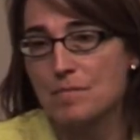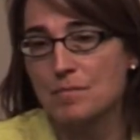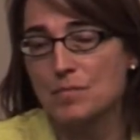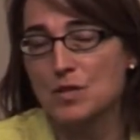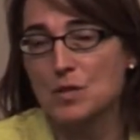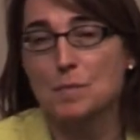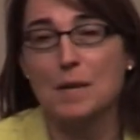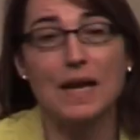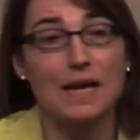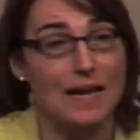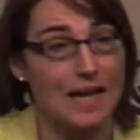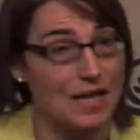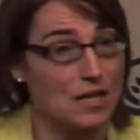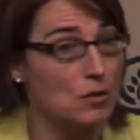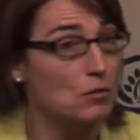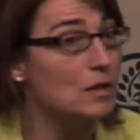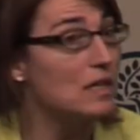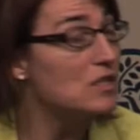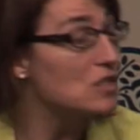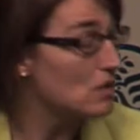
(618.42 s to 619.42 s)
debate and
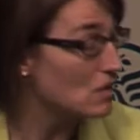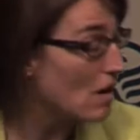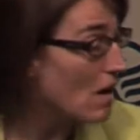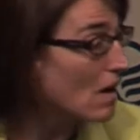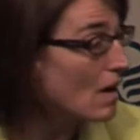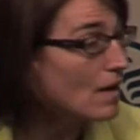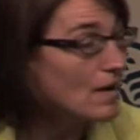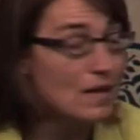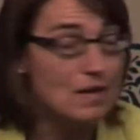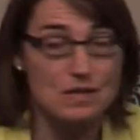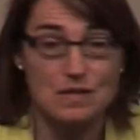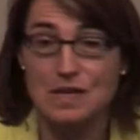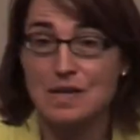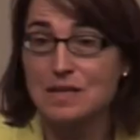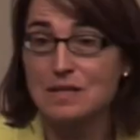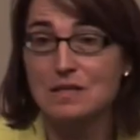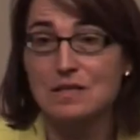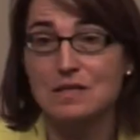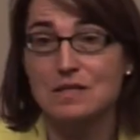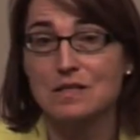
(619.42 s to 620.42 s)
you listen hard, as
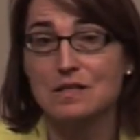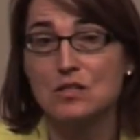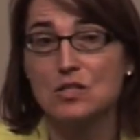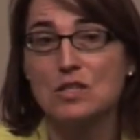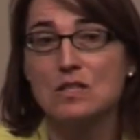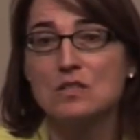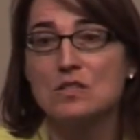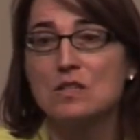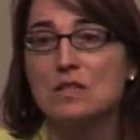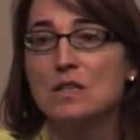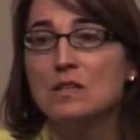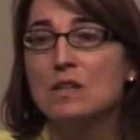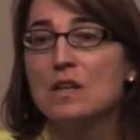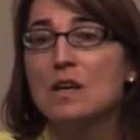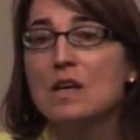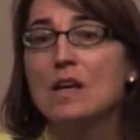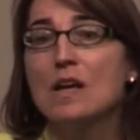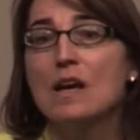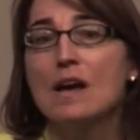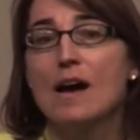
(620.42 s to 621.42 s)
Nancy suggested,
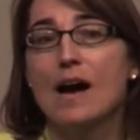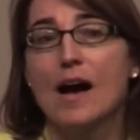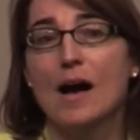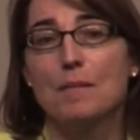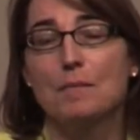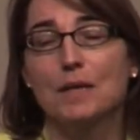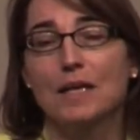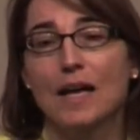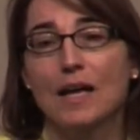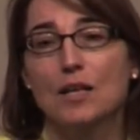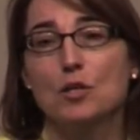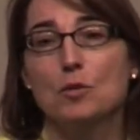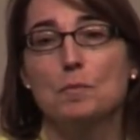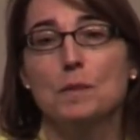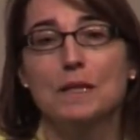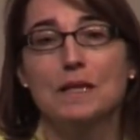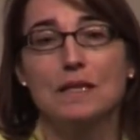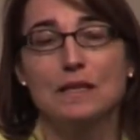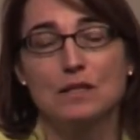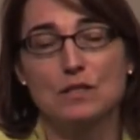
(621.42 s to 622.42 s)
can you
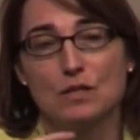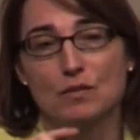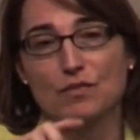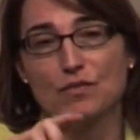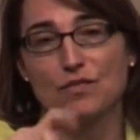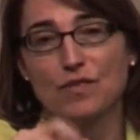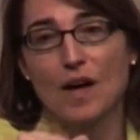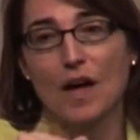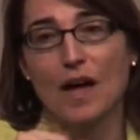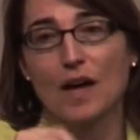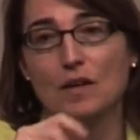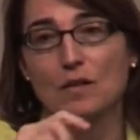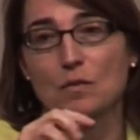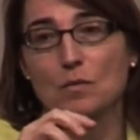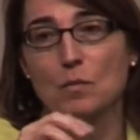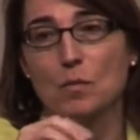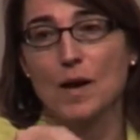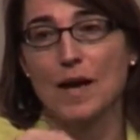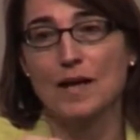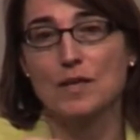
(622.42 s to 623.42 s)
begin to find
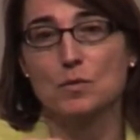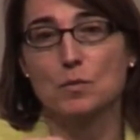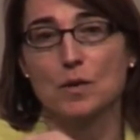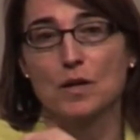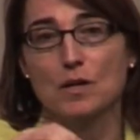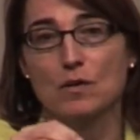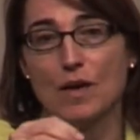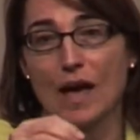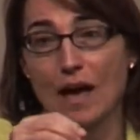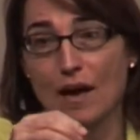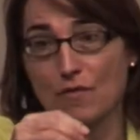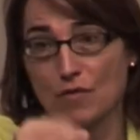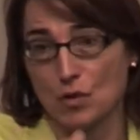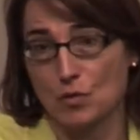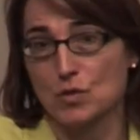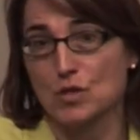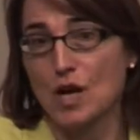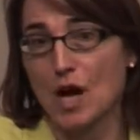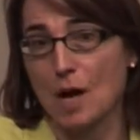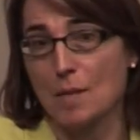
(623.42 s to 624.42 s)
ways where you have
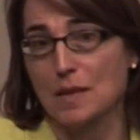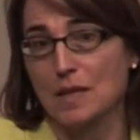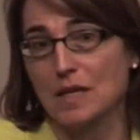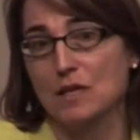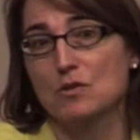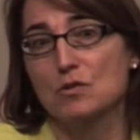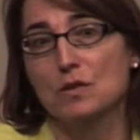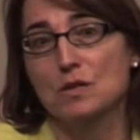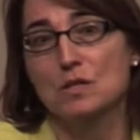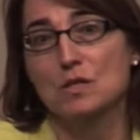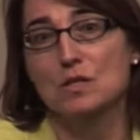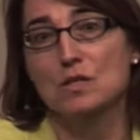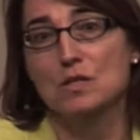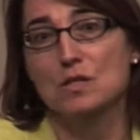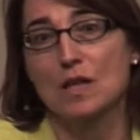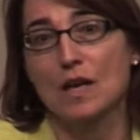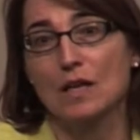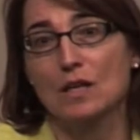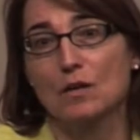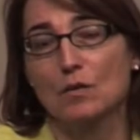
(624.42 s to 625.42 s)
those common interests
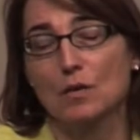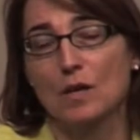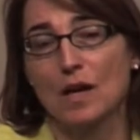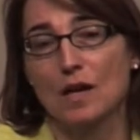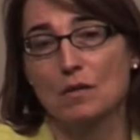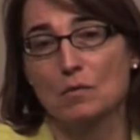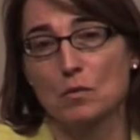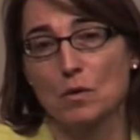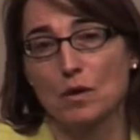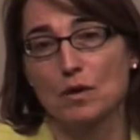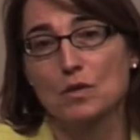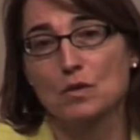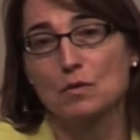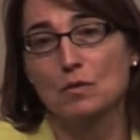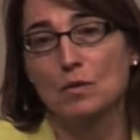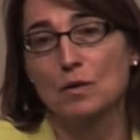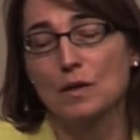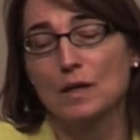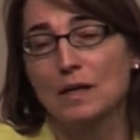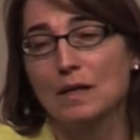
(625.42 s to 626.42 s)
that you can work
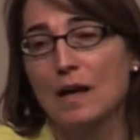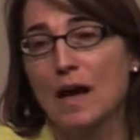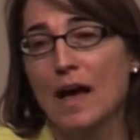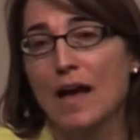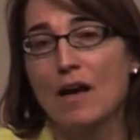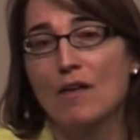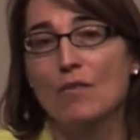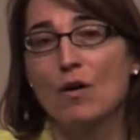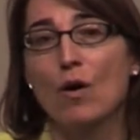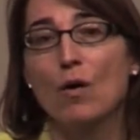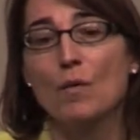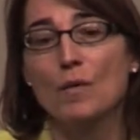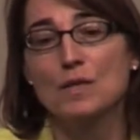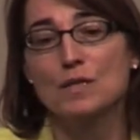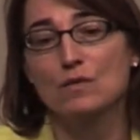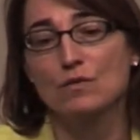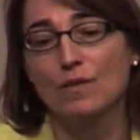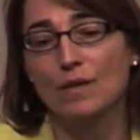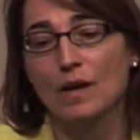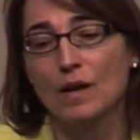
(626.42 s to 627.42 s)
toward. And I have
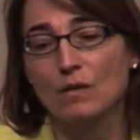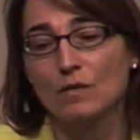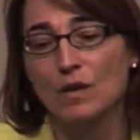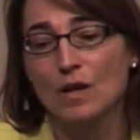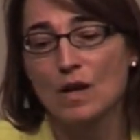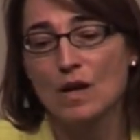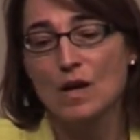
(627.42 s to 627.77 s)
always found